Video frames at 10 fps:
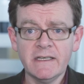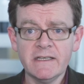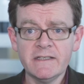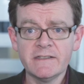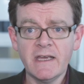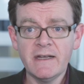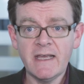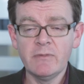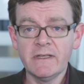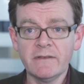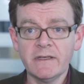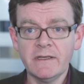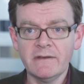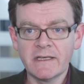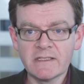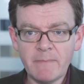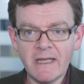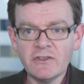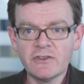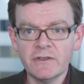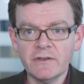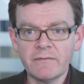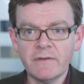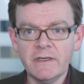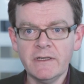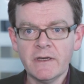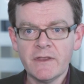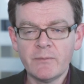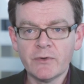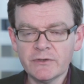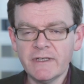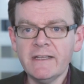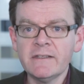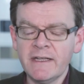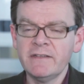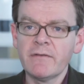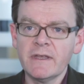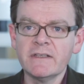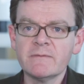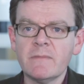is enabling the expansion of the broader Internet of Things